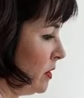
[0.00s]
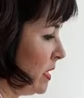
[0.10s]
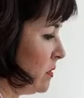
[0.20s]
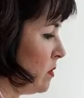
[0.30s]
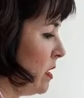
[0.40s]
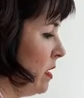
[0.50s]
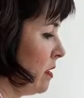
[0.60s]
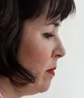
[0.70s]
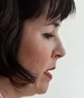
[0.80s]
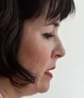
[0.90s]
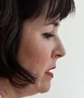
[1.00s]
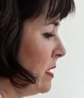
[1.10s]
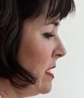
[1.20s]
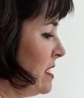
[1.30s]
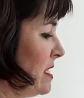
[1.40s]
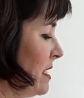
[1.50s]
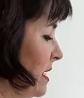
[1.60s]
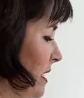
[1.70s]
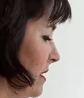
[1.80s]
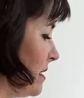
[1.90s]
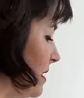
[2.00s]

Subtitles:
days work, but it's